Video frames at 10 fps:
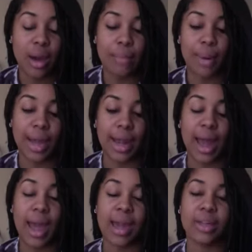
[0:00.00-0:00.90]

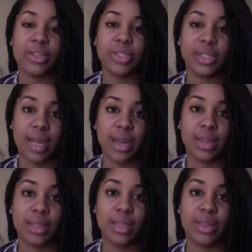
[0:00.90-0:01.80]
But I
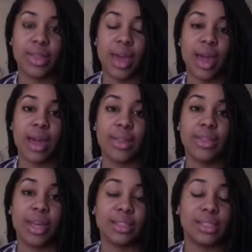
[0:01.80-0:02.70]
understand that
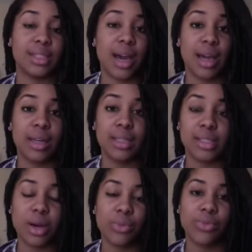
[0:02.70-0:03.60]
that's not
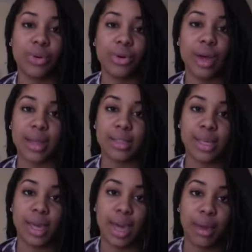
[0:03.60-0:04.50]
as helpful as
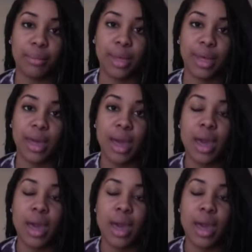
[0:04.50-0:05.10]
it can be